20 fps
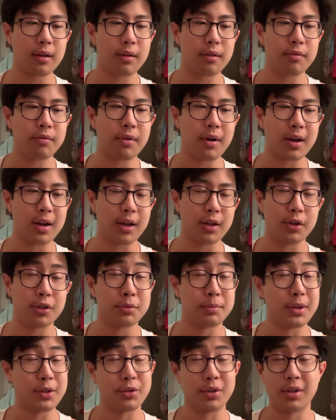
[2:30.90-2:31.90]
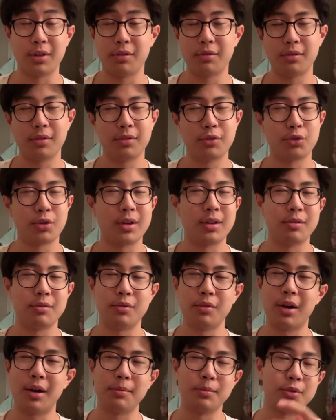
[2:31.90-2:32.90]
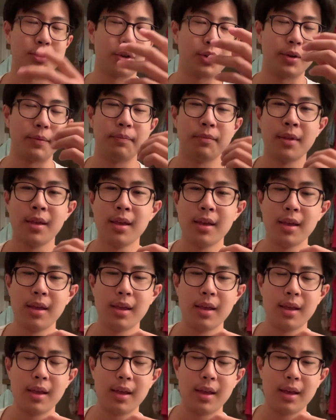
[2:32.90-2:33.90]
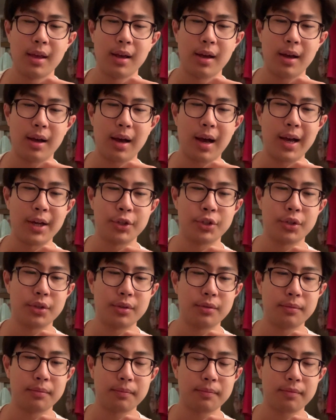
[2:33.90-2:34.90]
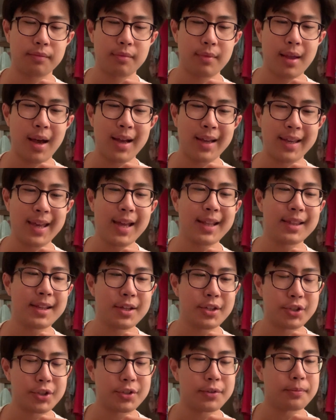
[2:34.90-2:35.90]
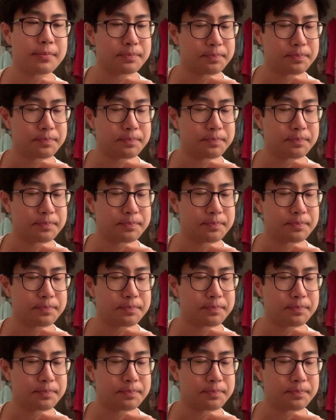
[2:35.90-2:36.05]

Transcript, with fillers: Fuck, I lost my trainer. Trainer for. I'm sorry. I should, I get this